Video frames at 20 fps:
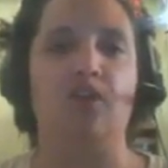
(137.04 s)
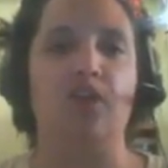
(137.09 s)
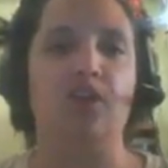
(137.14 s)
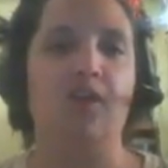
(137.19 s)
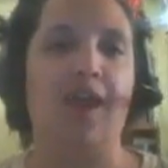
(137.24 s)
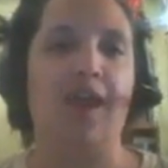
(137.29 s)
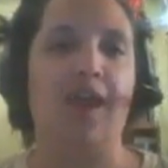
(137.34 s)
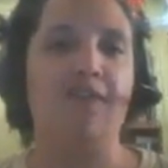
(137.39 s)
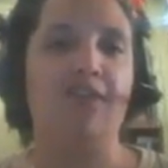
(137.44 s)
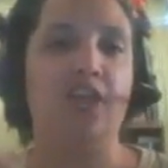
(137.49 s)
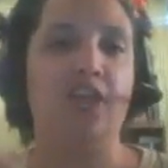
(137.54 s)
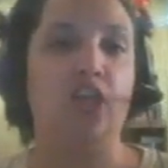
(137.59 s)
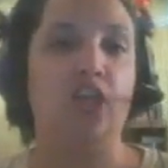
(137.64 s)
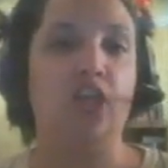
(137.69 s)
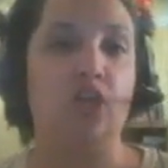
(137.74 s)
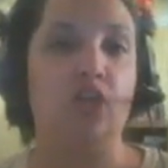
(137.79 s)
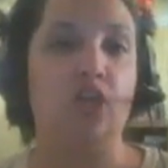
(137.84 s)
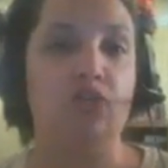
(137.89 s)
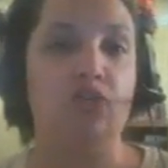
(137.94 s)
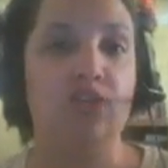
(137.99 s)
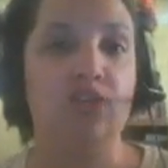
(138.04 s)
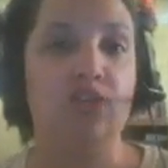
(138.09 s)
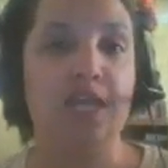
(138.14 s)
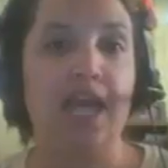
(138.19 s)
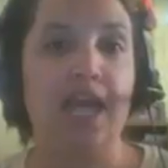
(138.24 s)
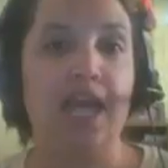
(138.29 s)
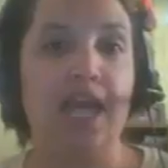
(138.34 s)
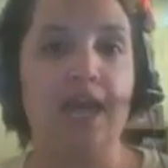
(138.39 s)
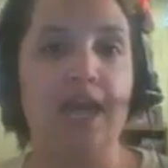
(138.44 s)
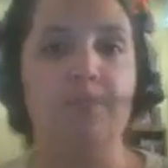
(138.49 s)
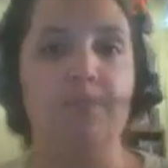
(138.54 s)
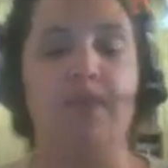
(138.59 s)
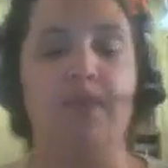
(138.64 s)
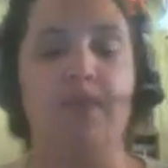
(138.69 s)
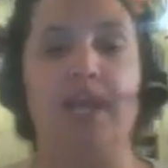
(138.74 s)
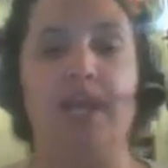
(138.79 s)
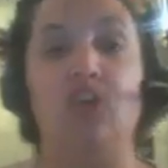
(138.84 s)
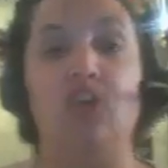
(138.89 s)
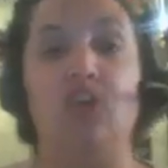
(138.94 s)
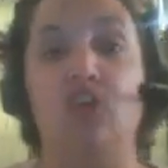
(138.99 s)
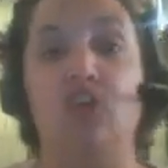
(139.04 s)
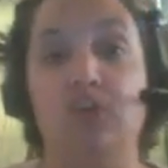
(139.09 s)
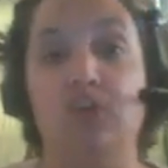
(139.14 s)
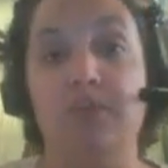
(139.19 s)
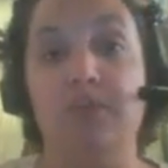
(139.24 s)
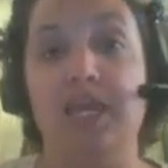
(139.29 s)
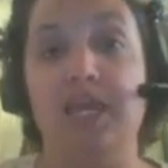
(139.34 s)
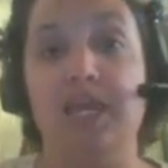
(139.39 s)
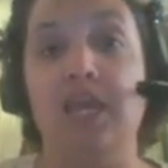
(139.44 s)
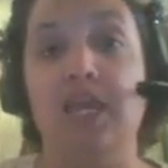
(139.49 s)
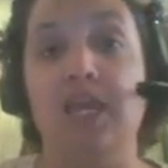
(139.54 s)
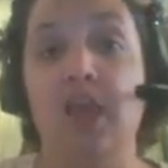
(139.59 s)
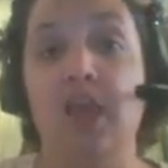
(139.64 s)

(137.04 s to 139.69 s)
You haven't used it yet, but it could be